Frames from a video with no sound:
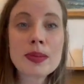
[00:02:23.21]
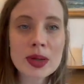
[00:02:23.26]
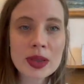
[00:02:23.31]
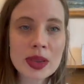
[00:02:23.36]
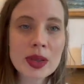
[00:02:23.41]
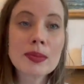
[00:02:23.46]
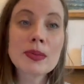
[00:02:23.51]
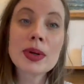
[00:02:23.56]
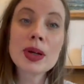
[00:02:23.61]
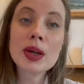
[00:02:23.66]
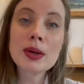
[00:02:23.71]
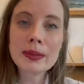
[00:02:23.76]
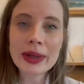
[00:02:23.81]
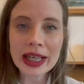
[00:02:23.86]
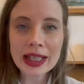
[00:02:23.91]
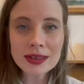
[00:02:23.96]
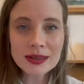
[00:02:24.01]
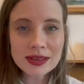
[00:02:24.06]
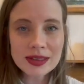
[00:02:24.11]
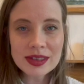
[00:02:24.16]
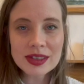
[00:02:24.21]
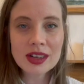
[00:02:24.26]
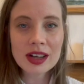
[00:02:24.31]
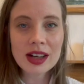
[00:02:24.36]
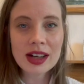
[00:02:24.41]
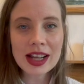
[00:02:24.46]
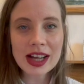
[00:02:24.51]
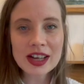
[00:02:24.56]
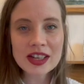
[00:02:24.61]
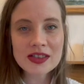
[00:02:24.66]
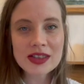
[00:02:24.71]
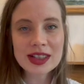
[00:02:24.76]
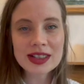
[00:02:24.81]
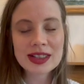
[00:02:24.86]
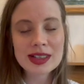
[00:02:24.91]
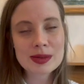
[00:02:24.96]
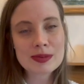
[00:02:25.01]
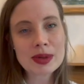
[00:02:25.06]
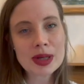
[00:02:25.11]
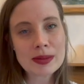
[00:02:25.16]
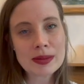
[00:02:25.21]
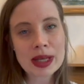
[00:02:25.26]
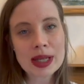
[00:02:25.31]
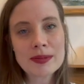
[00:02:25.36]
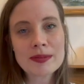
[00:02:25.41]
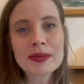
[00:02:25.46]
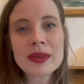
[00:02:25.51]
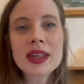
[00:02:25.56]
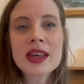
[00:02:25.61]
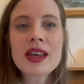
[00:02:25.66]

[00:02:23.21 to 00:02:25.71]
the plumbing, it's not electrics, it's plumbing.